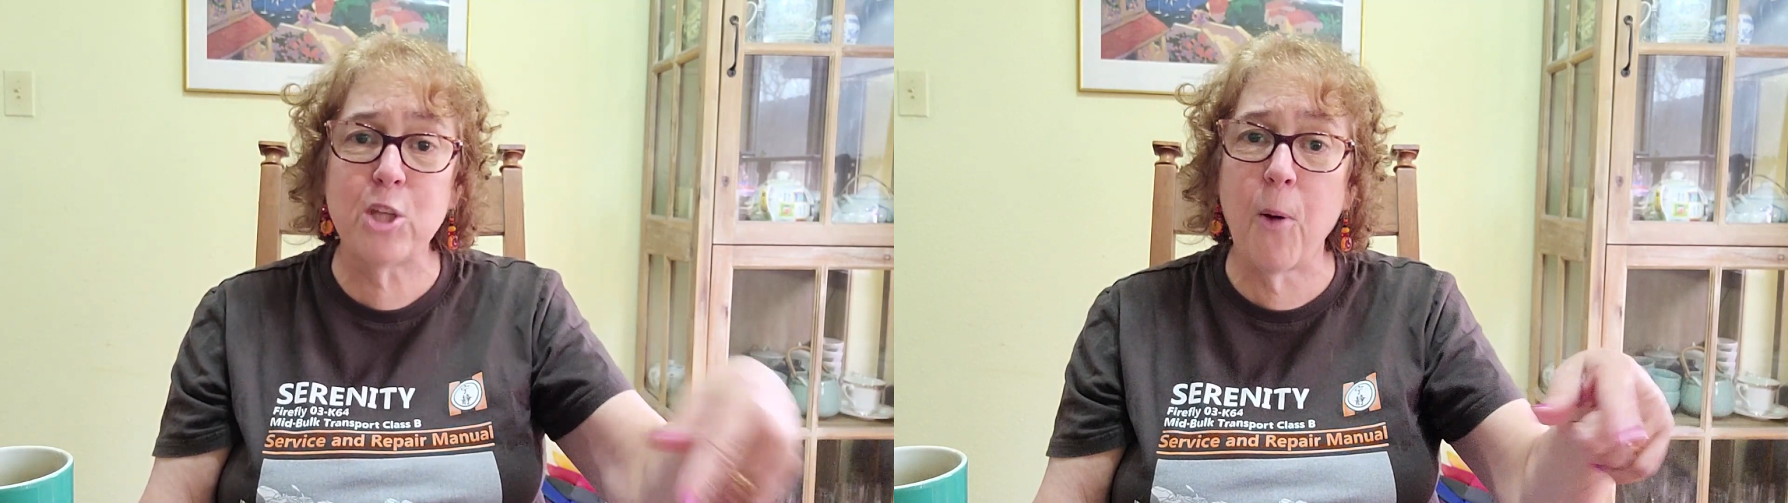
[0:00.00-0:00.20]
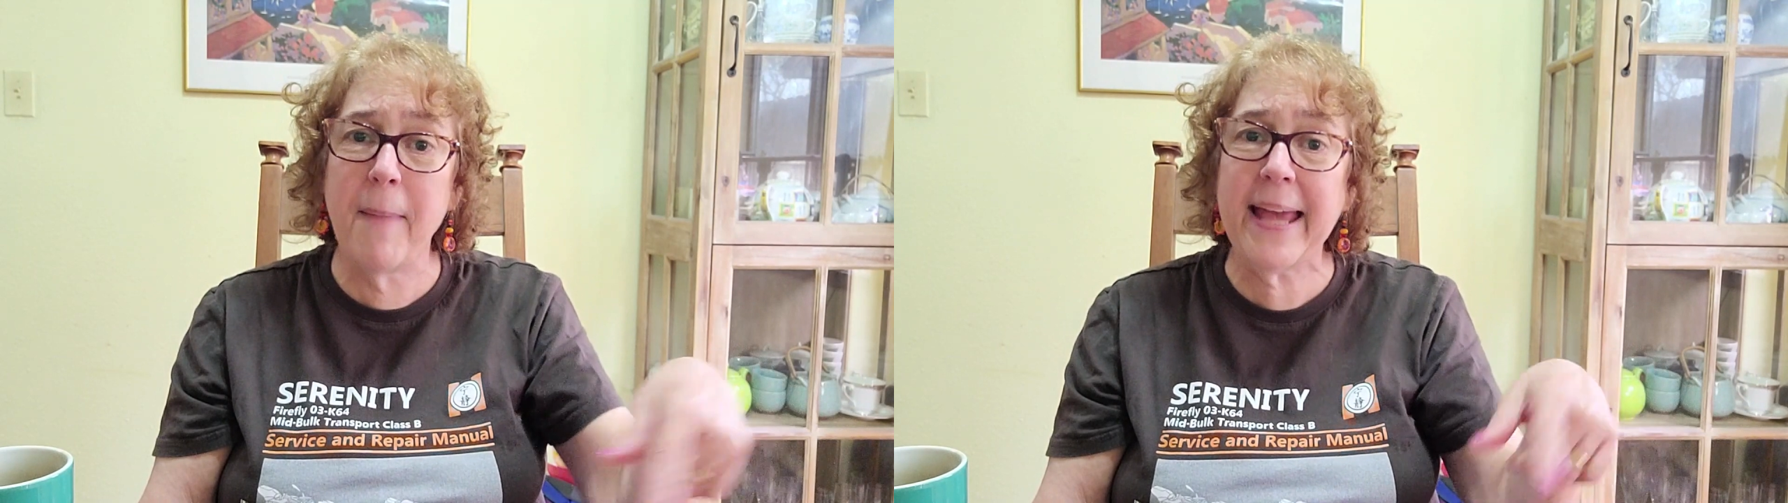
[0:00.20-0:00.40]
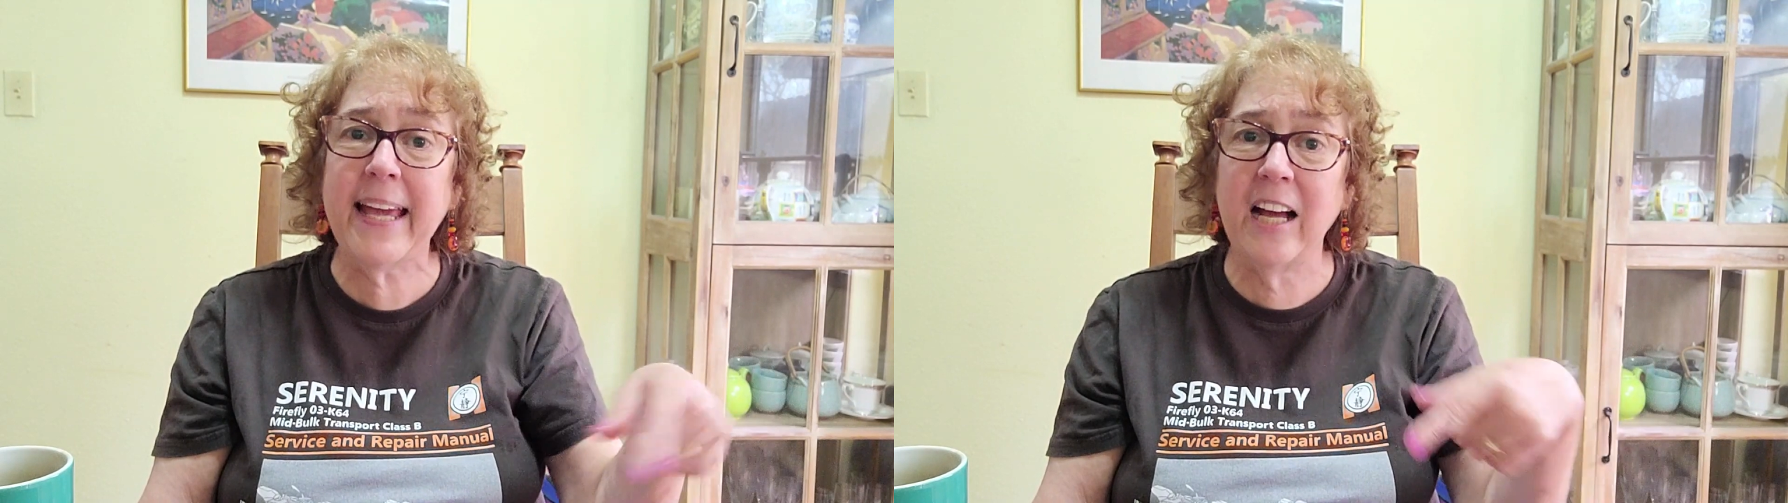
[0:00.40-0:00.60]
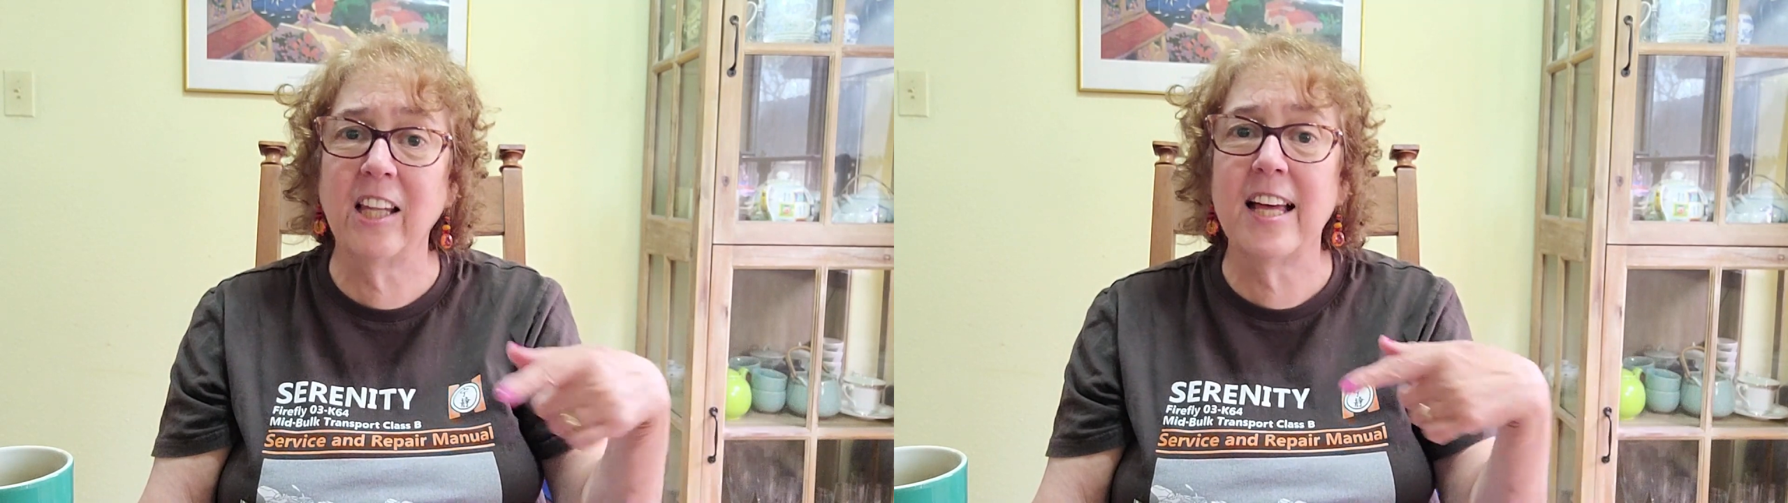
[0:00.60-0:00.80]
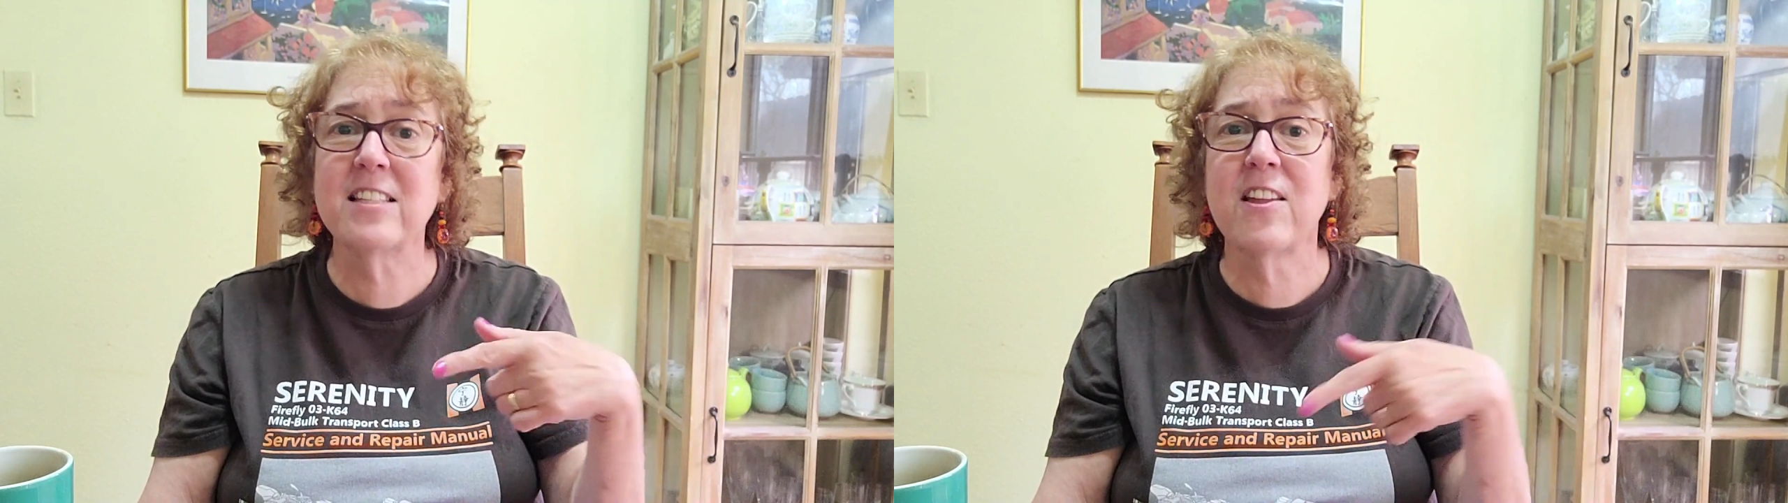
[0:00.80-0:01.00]
they're making a
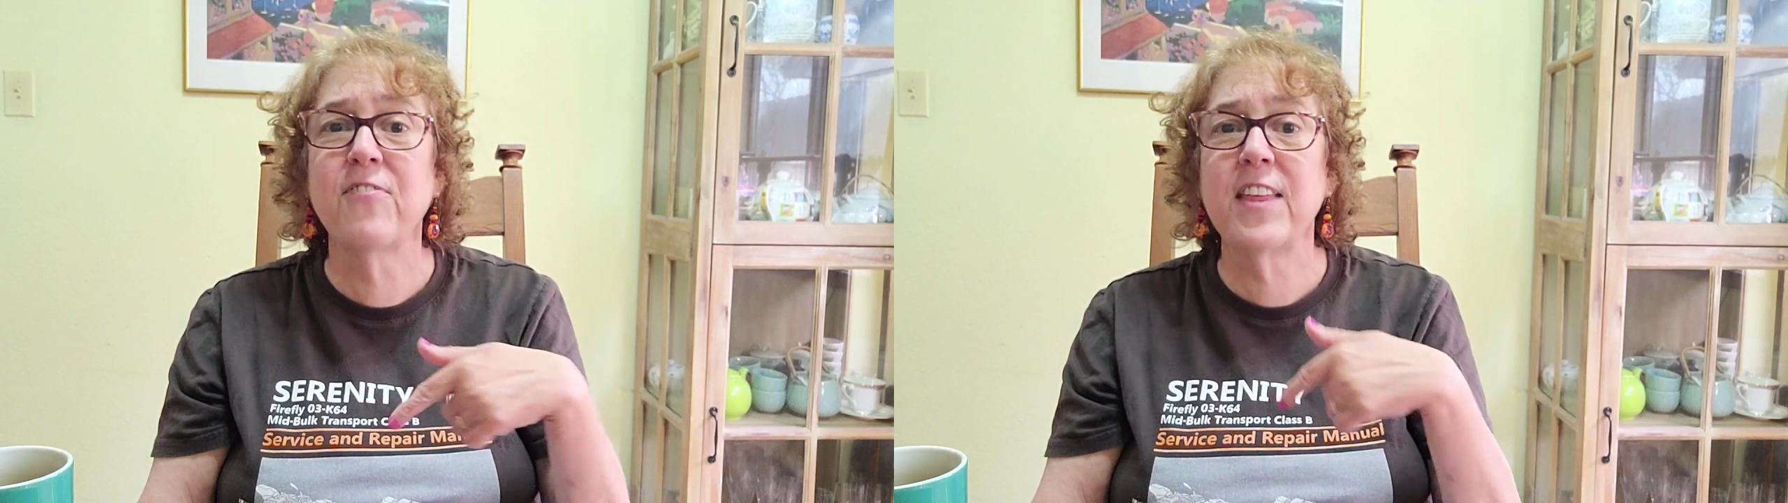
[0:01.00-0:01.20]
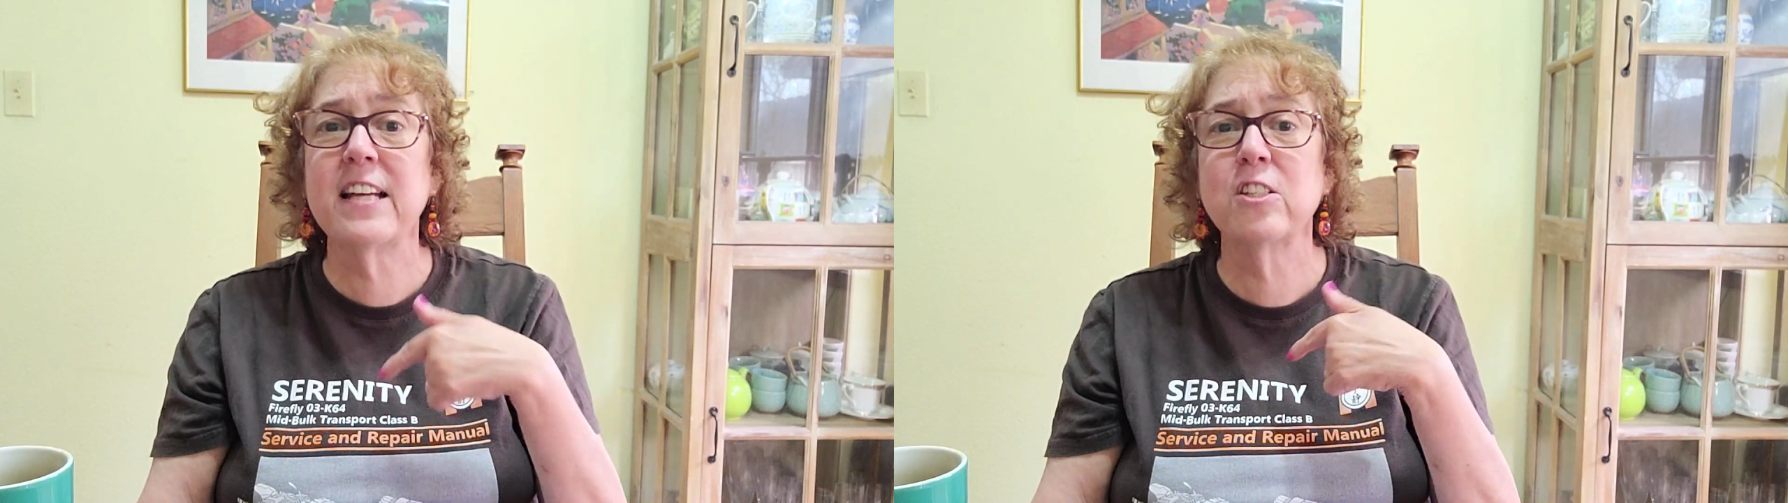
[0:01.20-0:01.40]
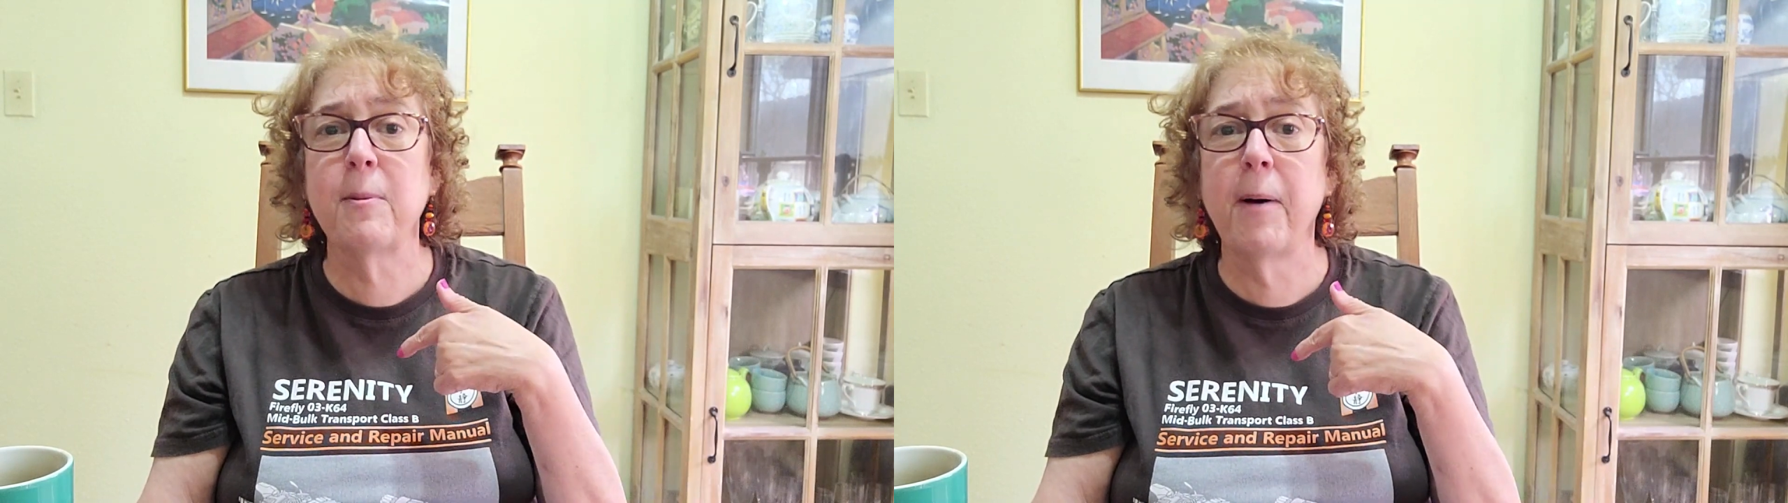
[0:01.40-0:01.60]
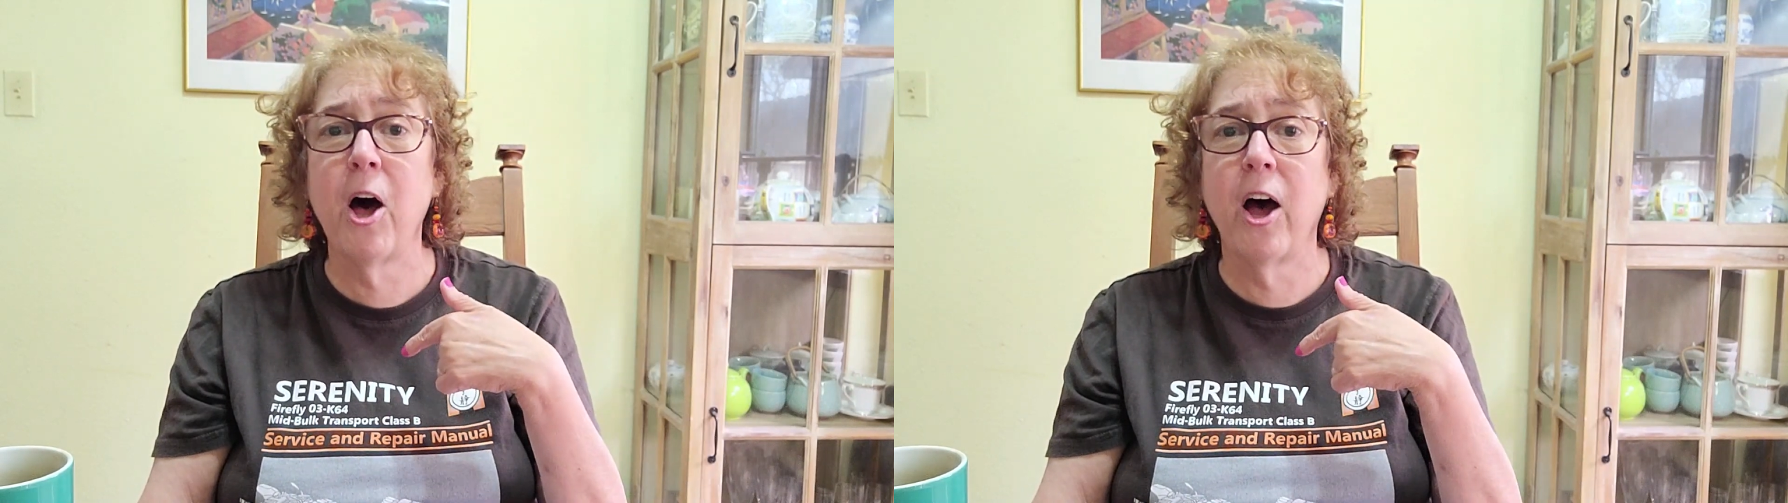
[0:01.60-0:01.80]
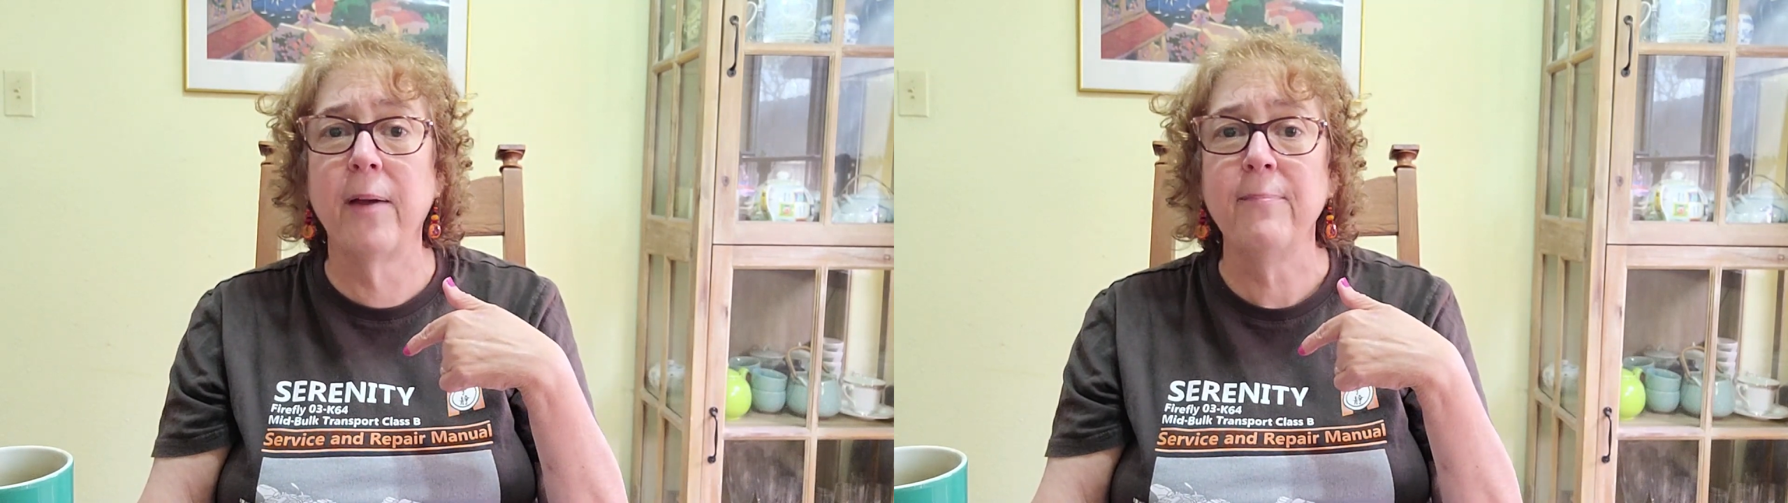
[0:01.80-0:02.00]
list of things to
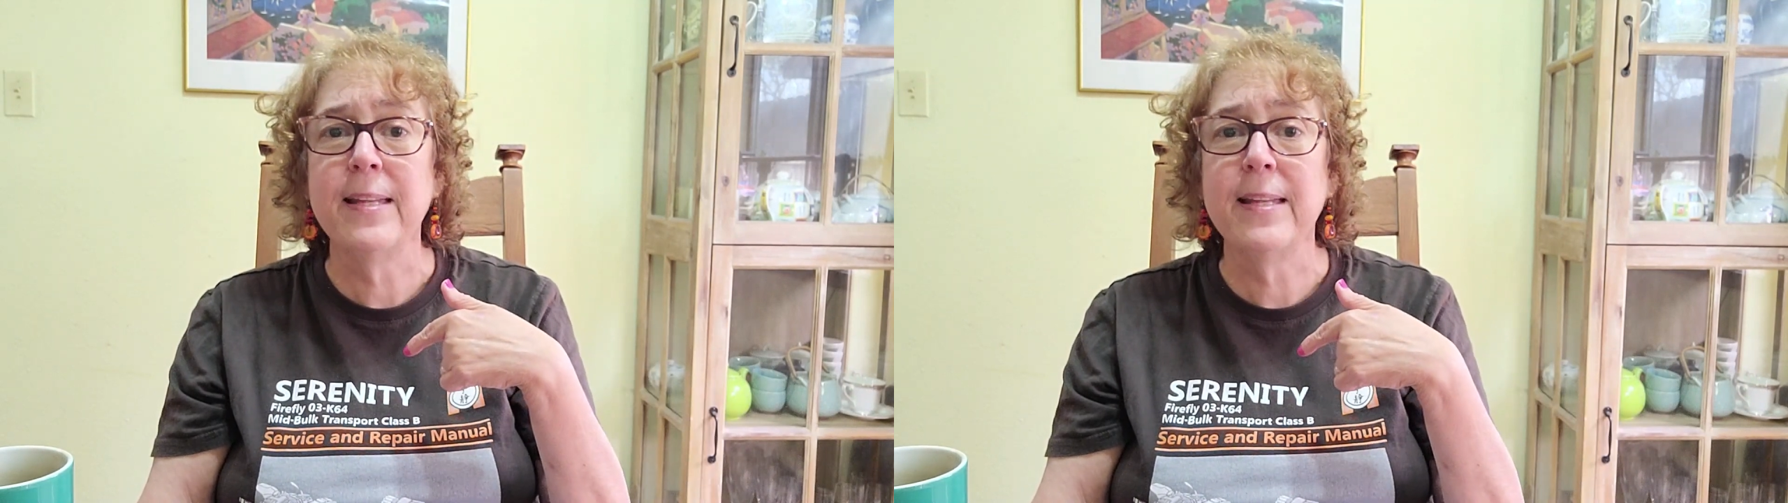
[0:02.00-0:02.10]
buy.